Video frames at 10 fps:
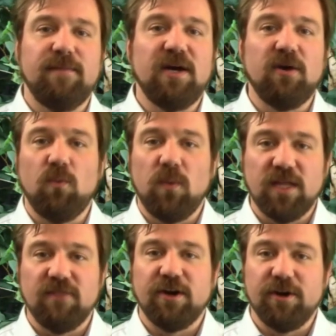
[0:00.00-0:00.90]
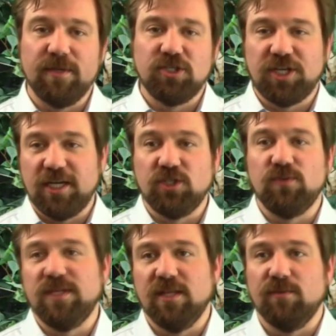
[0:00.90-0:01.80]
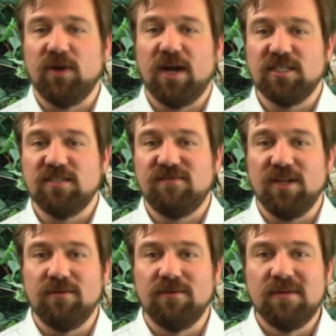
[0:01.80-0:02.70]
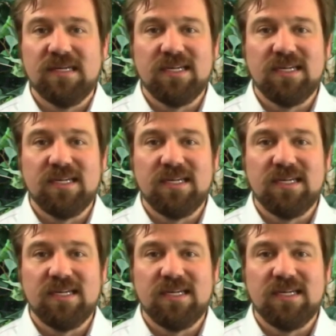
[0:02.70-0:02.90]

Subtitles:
about when the variables changed within the process flow?